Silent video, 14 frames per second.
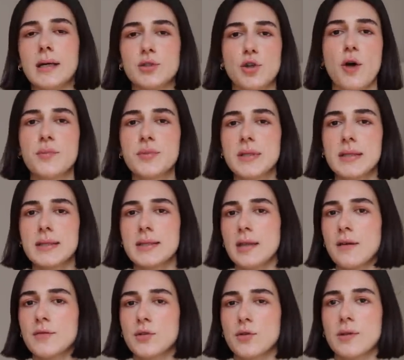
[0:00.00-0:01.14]
tops and
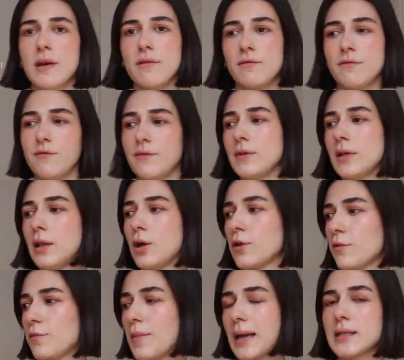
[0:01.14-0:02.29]
stuff, so a lot
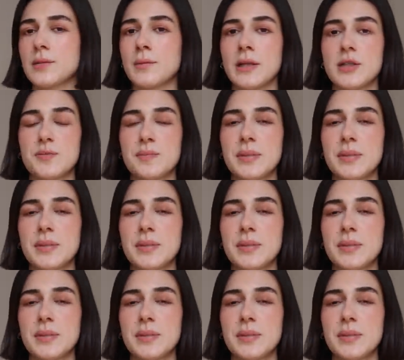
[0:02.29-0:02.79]
of maximalist